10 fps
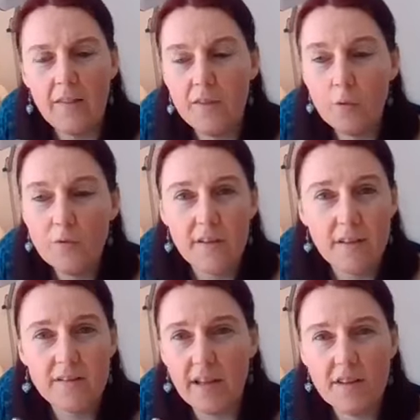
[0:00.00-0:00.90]
And those
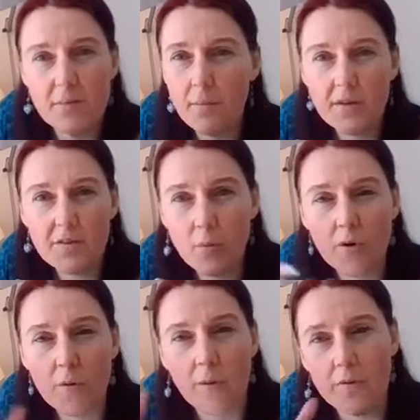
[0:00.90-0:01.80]
things tell you much
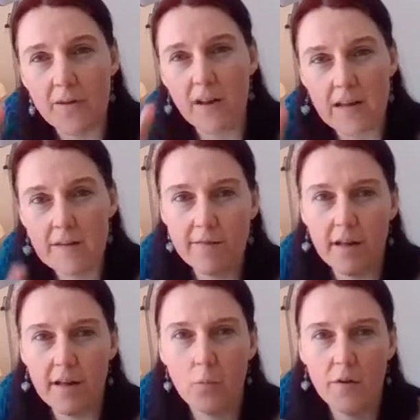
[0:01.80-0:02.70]
more about their life
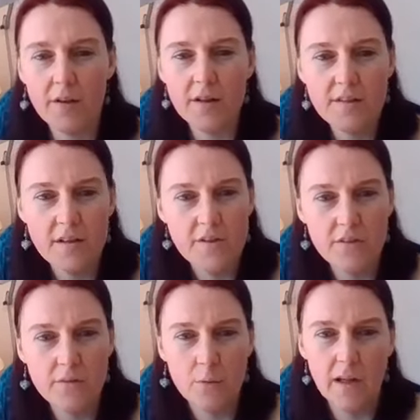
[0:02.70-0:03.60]
and what the
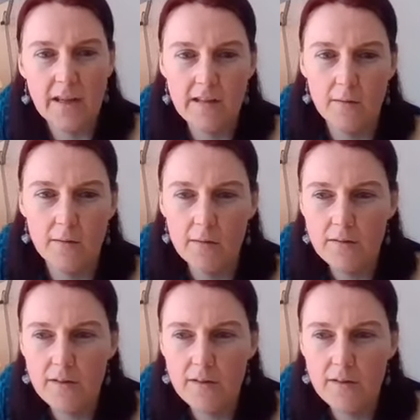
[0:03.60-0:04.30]
conditions were like and,